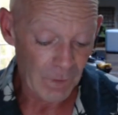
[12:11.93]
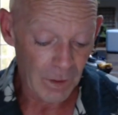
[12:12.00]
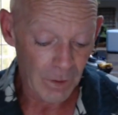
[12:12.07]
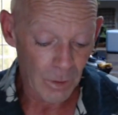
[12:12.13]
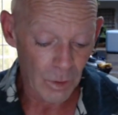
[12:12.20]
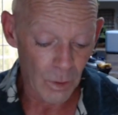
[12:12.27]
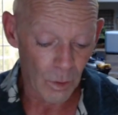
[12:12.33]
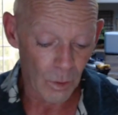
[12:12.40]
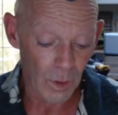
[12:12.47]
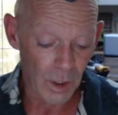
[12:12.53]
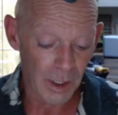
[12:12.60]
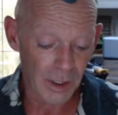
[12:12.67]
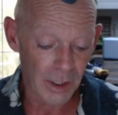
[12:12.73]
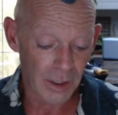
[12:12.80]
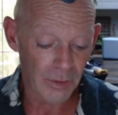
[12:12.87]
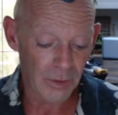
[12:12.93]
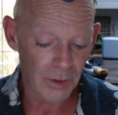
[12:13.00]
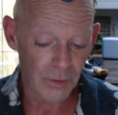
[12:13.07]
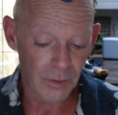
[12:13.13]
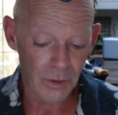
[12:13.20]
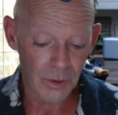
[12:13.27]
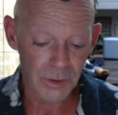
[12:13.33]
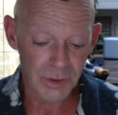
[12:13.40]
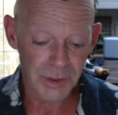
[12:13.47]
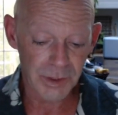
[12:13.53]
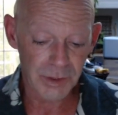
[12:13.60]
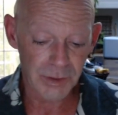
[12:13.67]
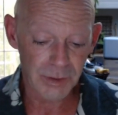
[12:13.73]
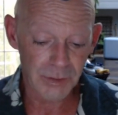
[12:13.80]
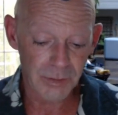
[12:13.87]
There's
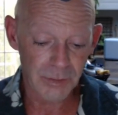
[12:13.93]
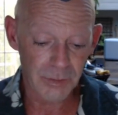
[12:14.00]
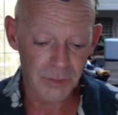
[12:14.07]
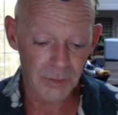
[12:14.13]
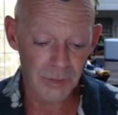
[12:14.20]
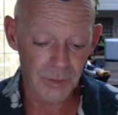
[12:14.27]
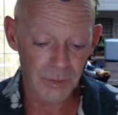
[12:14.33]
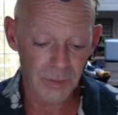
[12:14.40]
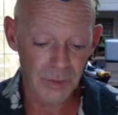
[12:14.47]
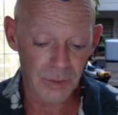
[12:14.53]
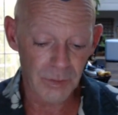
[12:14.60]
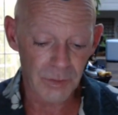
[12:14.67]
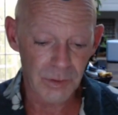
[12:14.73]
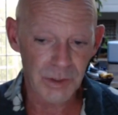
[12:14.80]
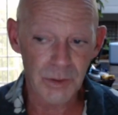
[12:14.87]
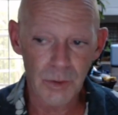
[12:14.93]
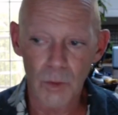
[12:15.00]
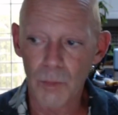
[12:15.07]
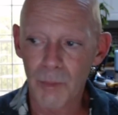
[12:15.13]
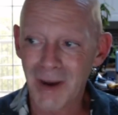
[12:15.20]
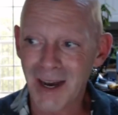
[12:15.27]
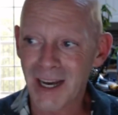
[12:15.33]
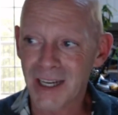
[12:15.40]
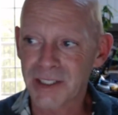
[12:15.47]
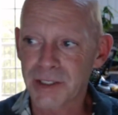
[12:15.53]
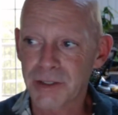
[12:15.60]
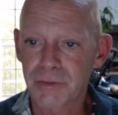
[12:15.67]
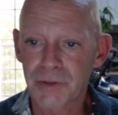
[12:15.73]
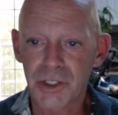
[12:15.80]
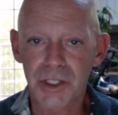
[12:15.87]
no
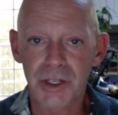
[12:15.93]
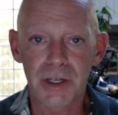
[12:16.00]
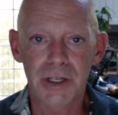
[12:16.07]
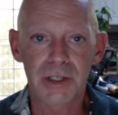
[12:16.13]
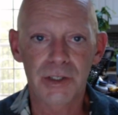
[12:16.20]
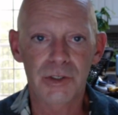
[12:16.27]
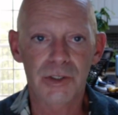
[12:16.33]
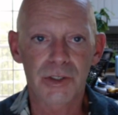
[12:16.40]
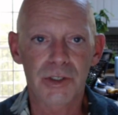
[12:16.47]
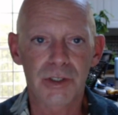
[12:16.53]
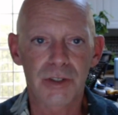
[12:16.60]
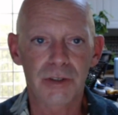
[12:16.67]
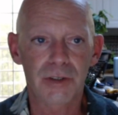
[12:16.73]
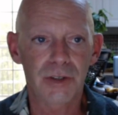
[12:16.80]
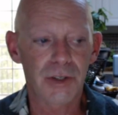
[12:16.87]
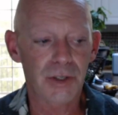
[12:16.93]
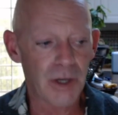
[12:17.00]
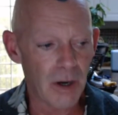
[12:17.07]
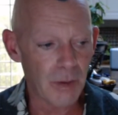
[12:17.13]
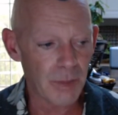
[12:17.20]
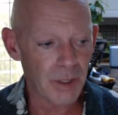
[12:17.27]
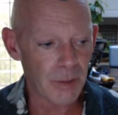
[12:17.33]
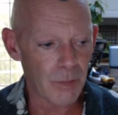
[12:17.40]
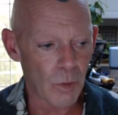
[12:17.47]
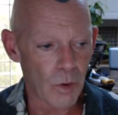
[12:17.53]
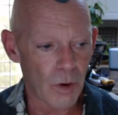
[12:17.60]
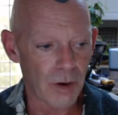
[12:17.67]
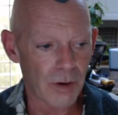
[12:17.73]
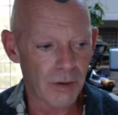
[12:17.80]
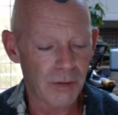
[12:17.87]
massive change gonna come
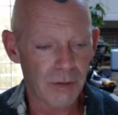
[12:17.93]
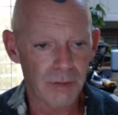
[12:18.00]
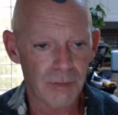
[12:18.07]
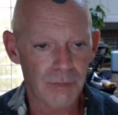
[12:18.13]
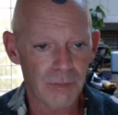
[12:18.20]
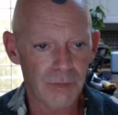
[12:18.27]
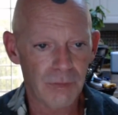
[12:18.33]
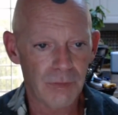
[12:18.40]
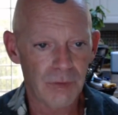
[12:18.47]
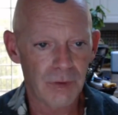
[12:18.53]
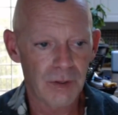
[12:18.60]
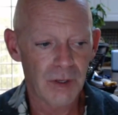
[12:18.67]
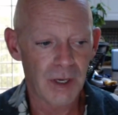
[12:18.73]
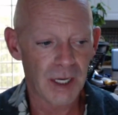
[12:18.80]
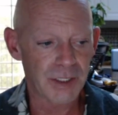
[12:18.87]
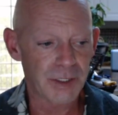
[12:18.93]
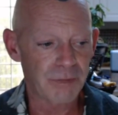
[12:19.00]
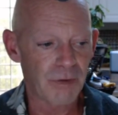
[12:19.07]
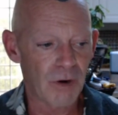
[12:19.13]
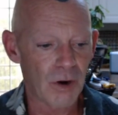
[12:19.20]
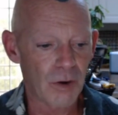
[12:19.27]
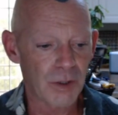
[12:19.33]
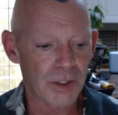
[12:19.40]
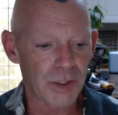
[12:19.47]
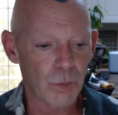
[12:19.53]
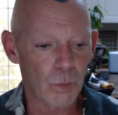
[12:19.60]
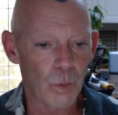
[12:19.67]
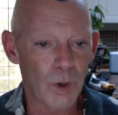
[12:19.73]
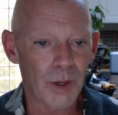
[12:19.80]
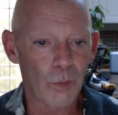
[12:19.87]
anymore as far as
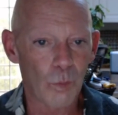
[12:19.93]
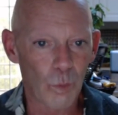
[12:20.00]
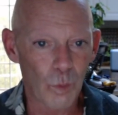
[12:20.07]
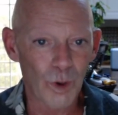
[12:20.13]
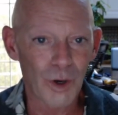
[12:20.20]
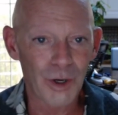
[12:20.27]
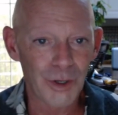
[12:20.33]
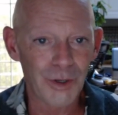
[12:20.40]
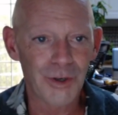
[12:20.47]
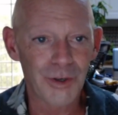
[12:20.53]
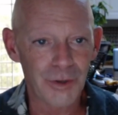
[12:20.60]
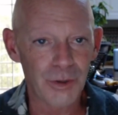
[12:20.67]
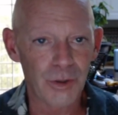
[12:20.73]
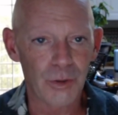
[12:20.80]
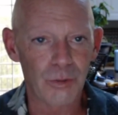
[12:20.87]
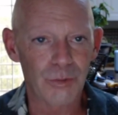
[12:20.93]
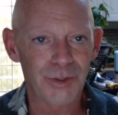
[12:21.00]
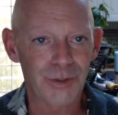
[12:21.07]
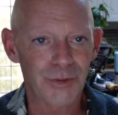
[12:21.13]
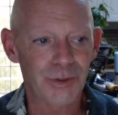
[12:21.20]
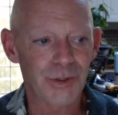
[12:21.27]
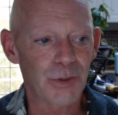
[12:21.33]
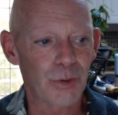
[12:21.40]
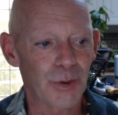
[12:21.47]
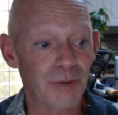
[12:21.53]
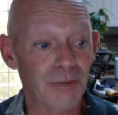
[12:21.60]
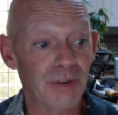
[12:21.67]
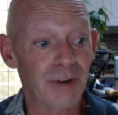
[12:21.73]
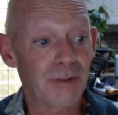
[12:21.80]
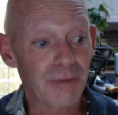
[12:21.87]
what we're gonna do to sort
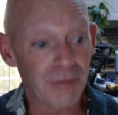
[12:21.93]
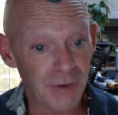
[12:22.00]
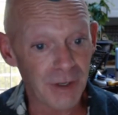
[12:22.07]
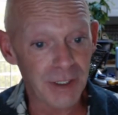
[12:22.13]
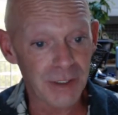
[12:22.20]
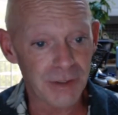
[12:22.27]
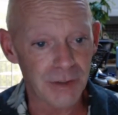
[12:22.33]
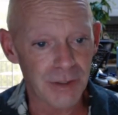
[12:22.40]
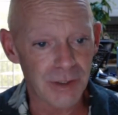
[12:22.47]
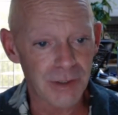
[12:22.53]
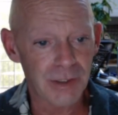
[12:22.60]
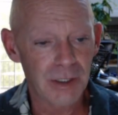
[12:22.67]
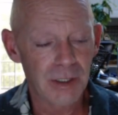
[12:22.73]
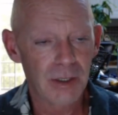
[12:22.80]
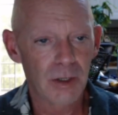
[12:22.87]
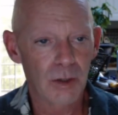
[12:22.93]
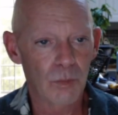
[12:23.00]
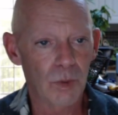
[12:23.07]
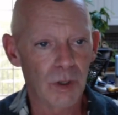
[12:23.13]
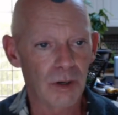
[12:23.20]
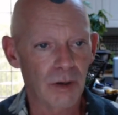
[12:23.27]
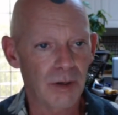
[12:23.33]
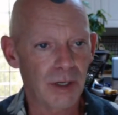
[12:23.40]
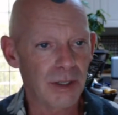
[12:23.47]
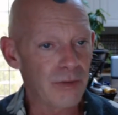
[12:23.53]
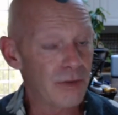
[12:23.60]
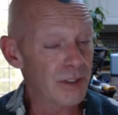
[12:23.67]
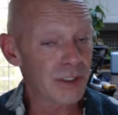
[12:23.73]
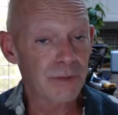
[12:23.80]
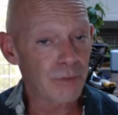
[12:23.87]
of fix this. We're in
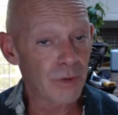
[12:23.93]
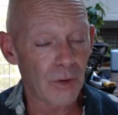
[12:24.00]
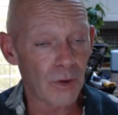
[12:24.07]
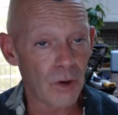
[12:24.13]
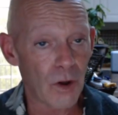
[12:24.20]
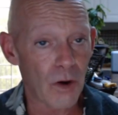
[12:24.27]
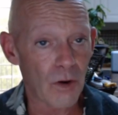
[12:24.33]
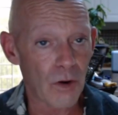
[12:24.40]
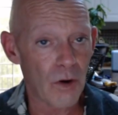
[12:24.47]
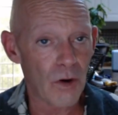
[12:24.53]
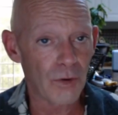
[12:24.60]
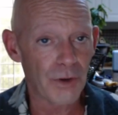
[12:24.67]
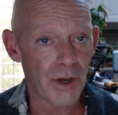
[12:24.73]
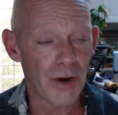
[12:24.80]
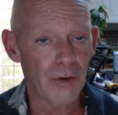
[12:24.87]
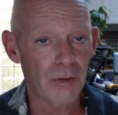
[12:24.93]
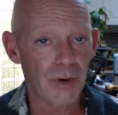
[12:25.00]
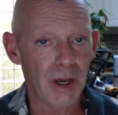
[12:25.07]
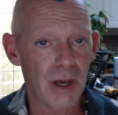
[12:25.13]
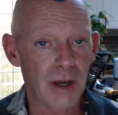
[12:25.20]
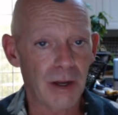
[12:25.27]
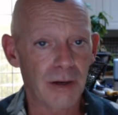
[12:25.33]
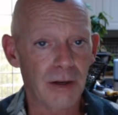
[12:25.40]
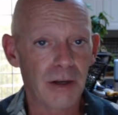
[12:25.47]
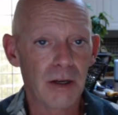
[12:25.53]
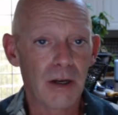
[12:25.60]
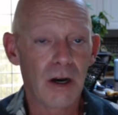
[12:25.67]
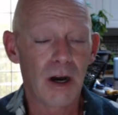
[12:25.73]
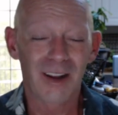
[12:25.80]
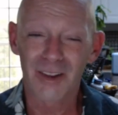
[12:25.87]
this for the long haul now, and
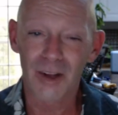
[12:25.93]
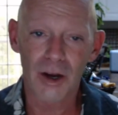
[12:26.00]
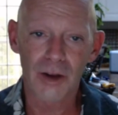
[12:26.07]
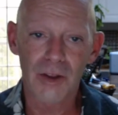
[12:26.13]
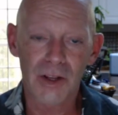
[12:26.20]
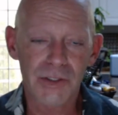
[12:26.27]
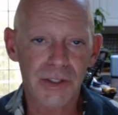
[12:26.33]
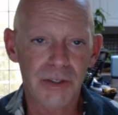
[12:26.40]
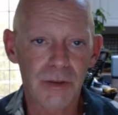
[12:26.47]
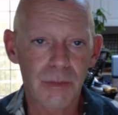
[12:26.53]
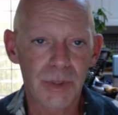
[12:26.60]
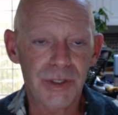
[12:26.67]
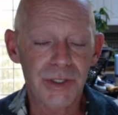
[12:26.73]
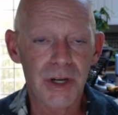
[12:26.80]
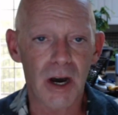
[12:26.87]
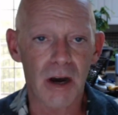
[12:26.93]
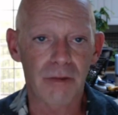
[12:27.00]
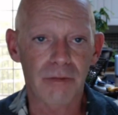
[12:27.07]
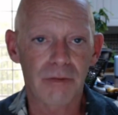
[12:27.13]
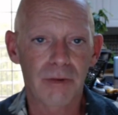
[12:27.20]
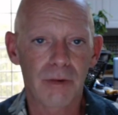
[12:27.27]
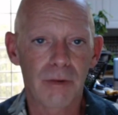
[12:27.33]
a lot of that's gonna be tough.